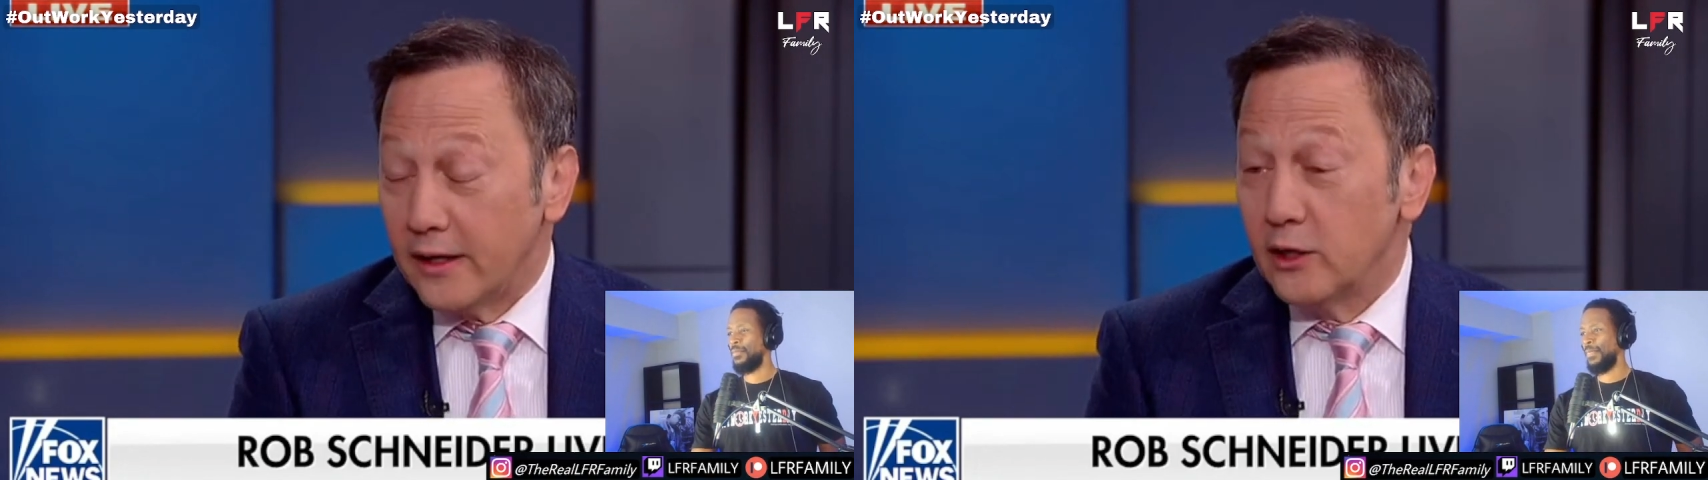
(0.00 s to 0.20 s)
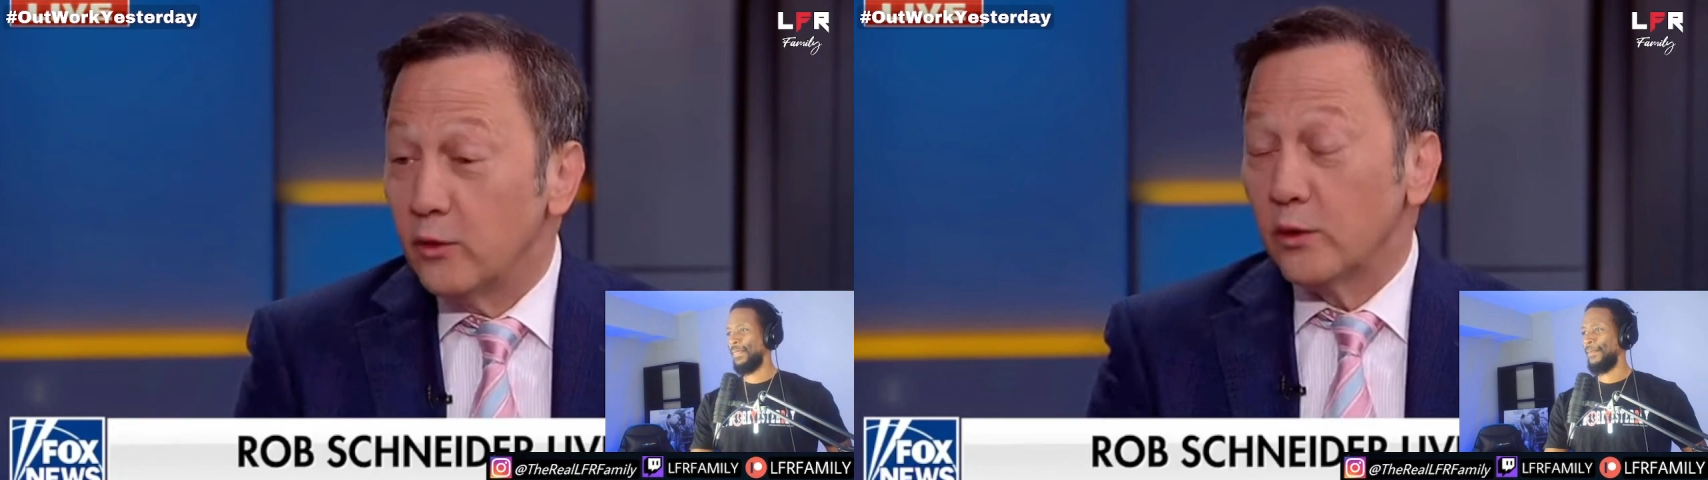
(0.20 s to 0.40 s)

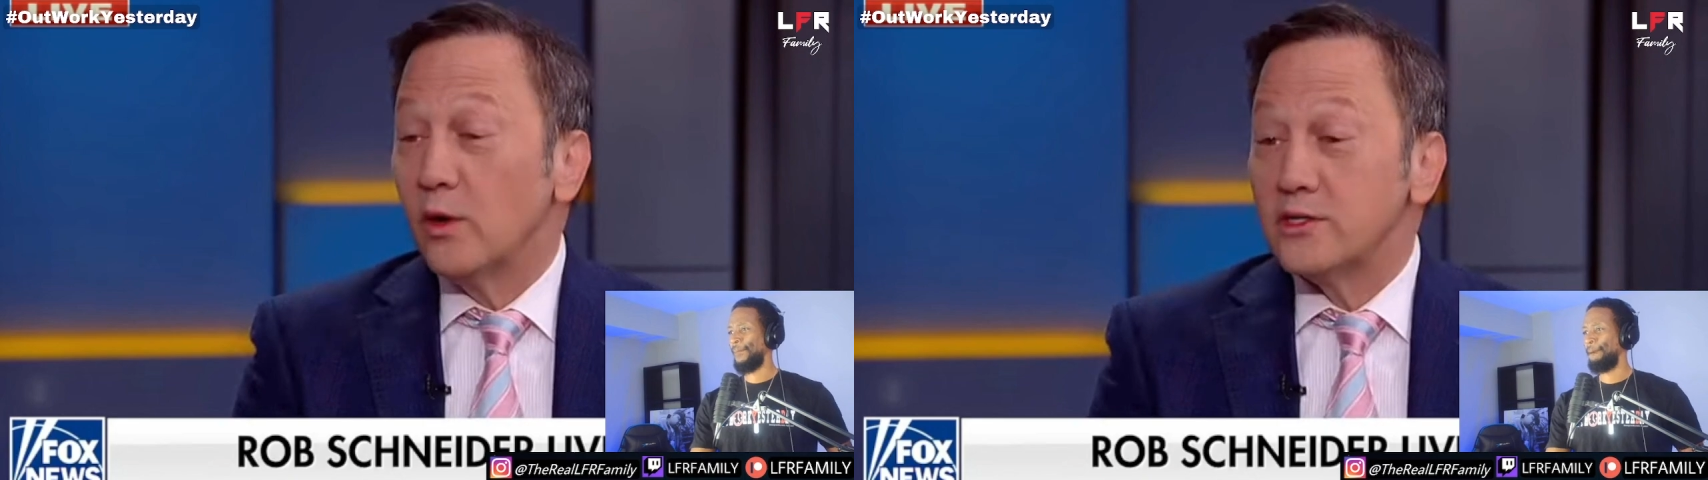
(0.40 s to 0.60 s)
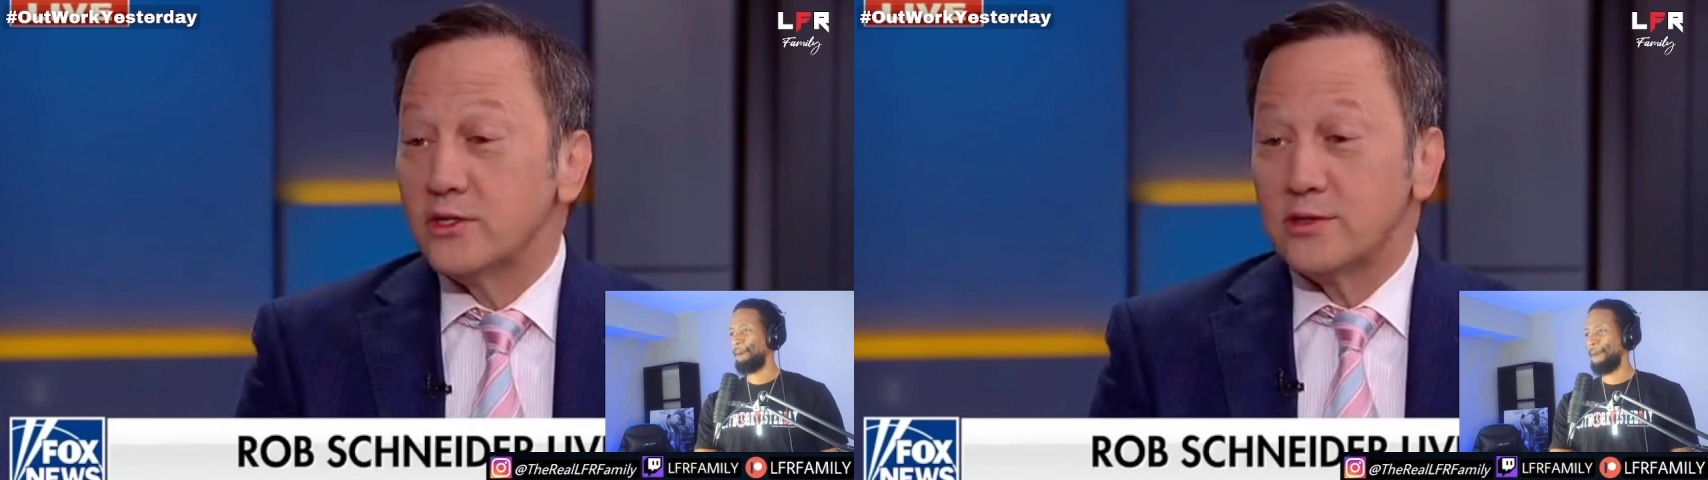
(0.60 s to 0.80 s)
you know what it
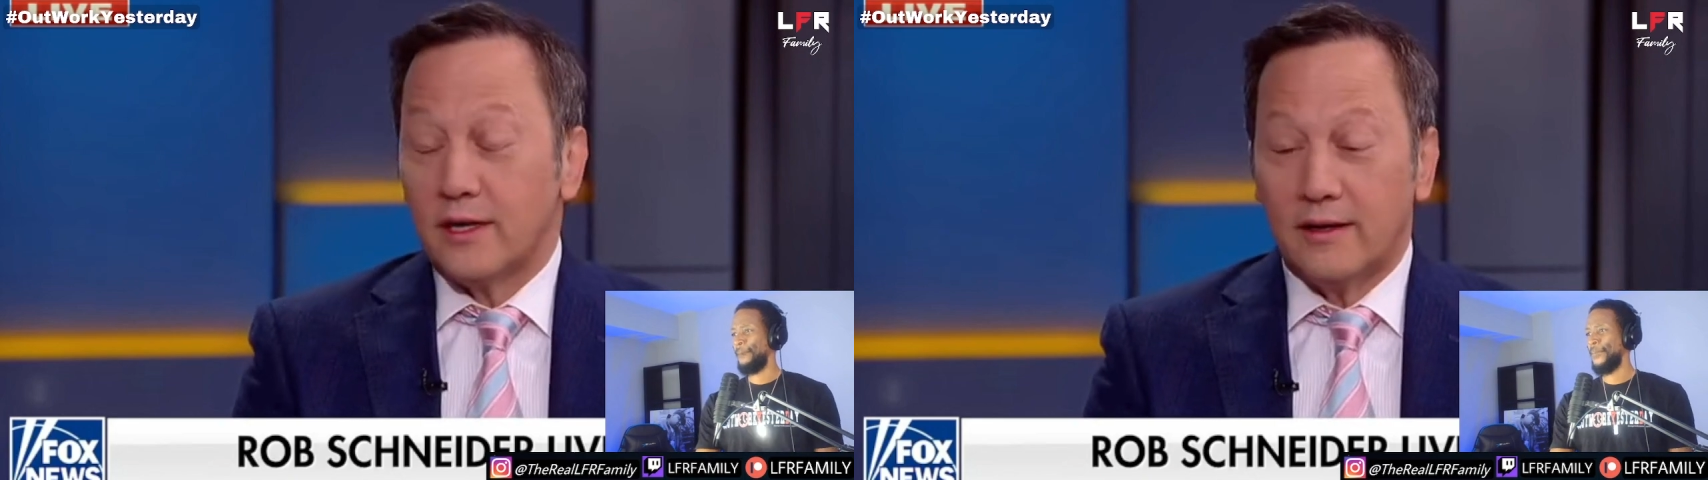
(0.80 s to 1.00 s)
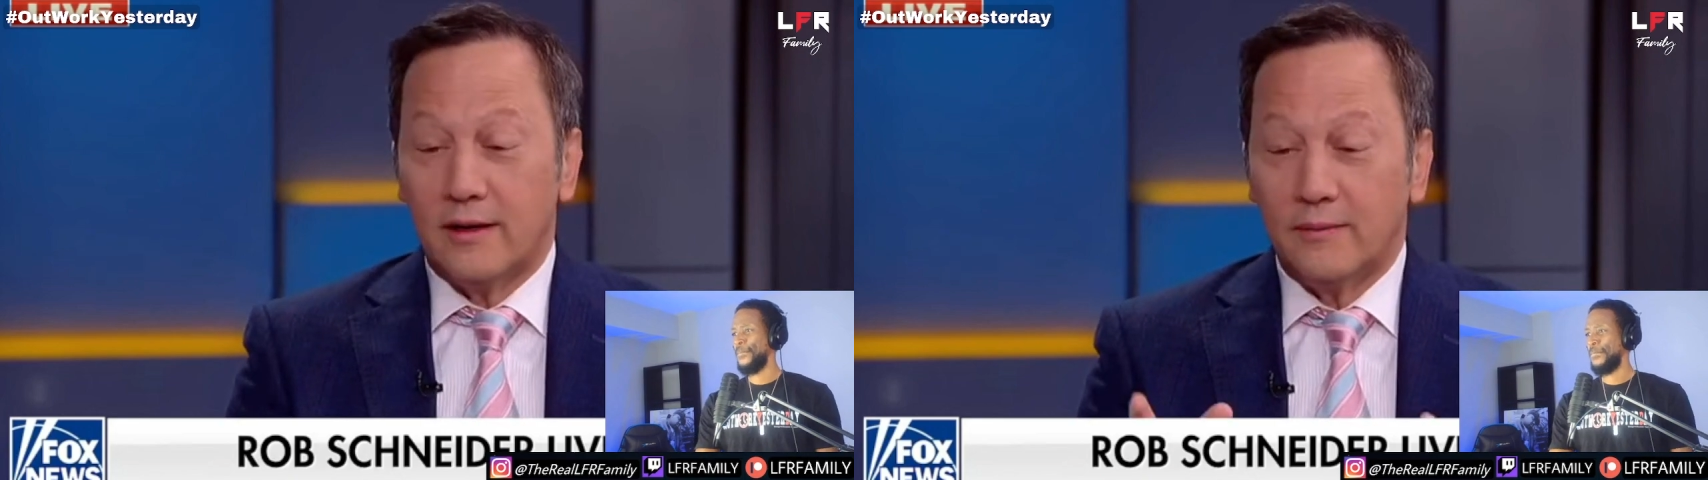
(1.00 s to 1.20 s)
was? It was
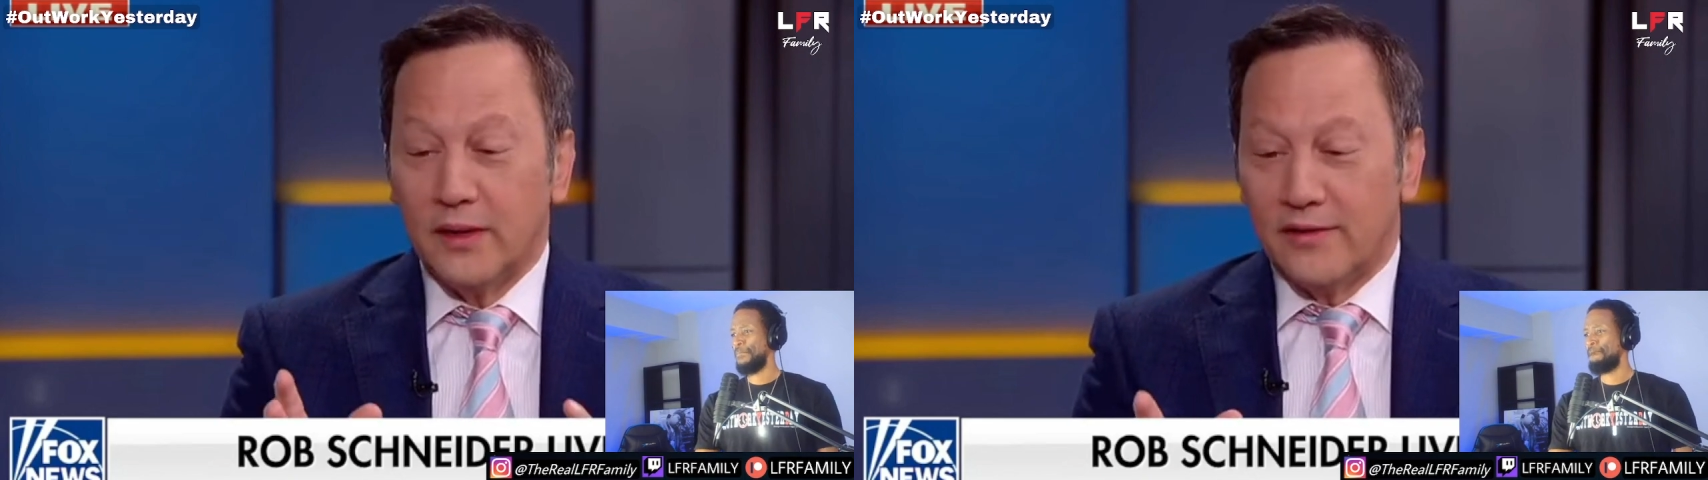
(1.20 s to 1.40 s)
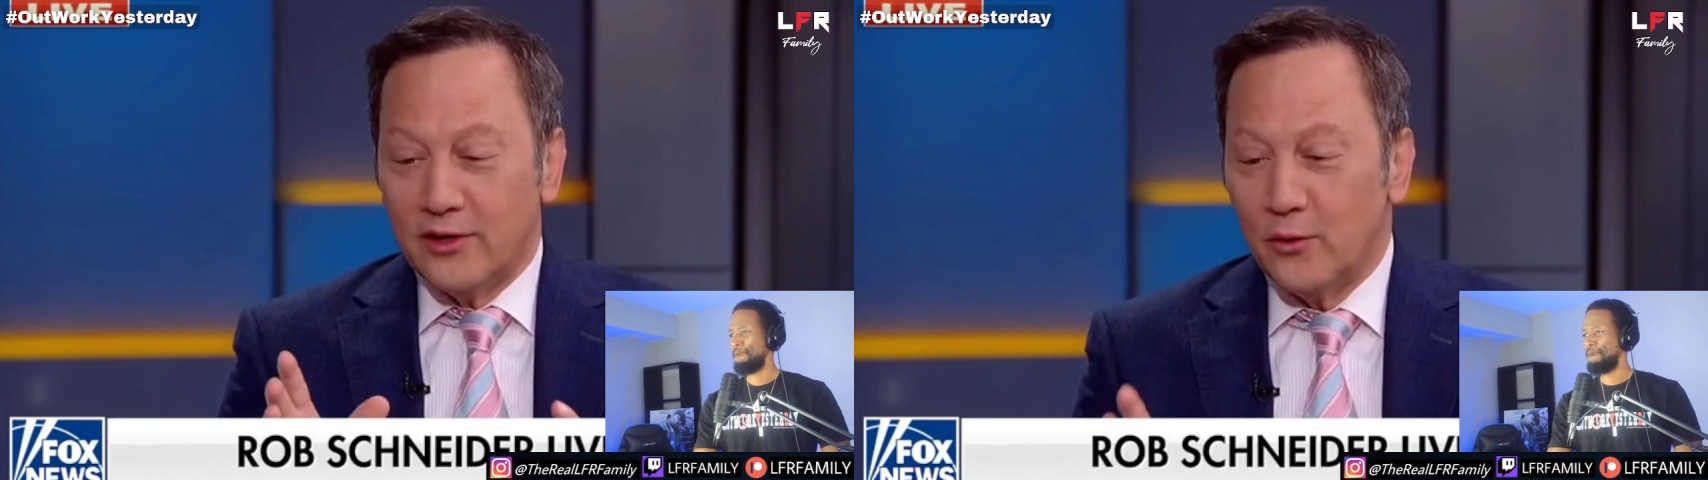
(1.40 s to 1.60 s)
like uh,
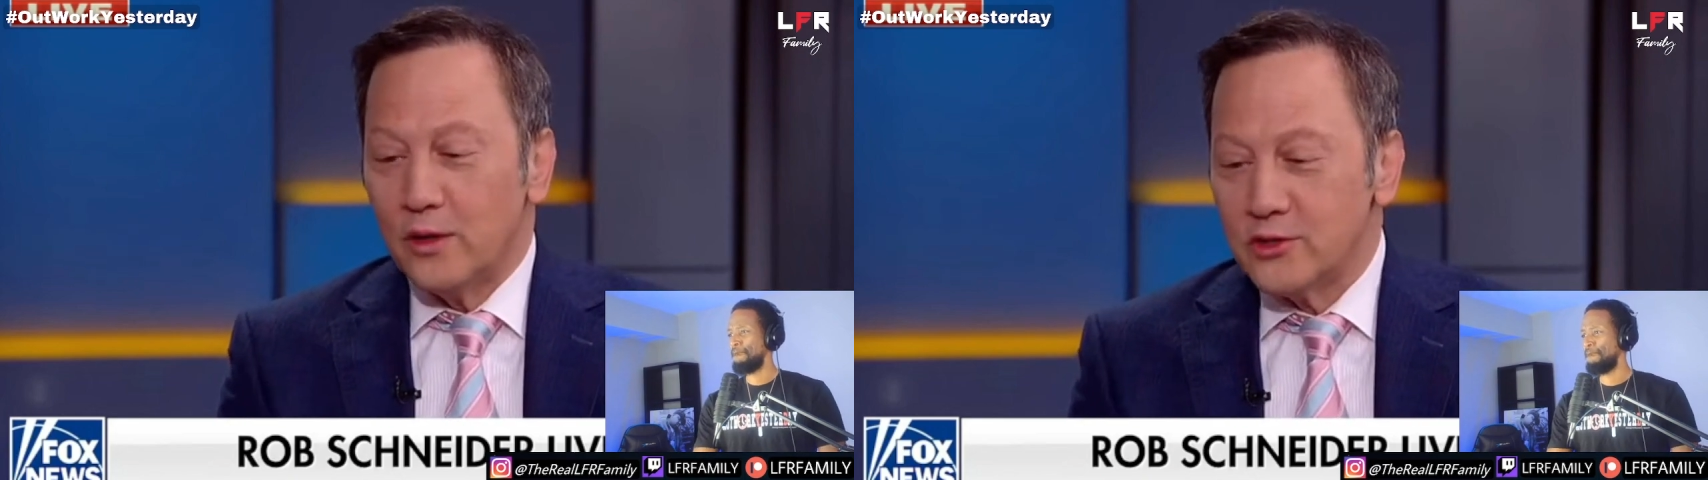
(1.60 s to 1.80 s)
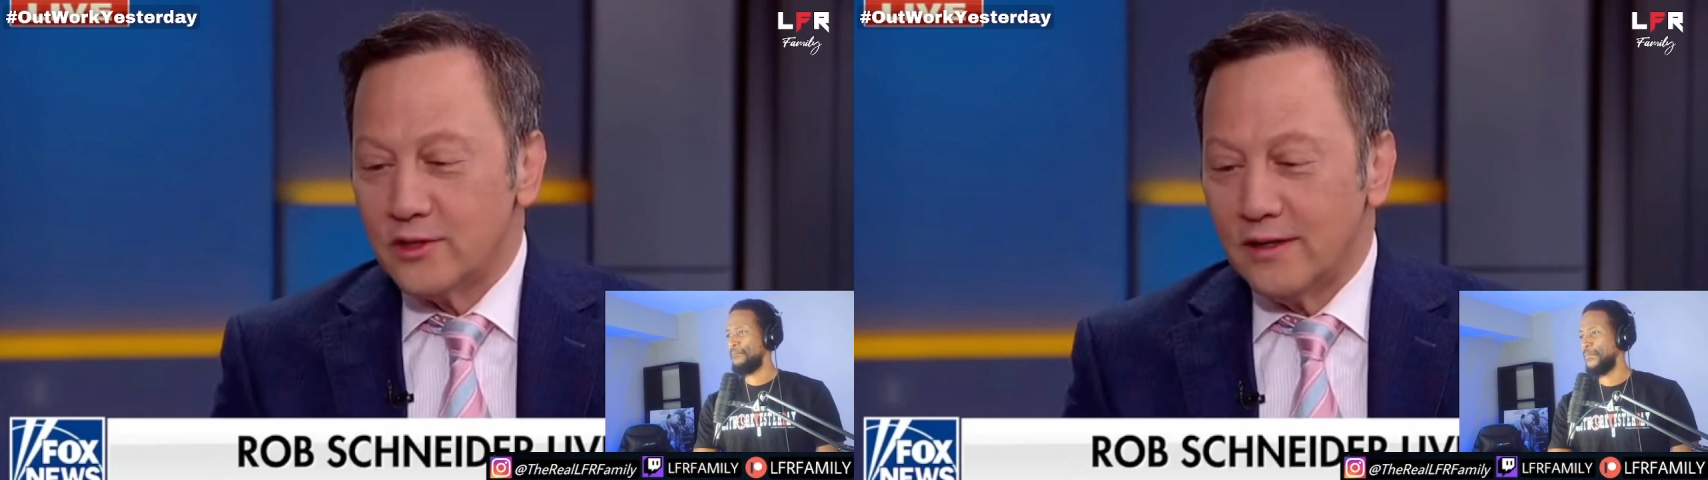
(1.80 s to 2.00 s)
there was.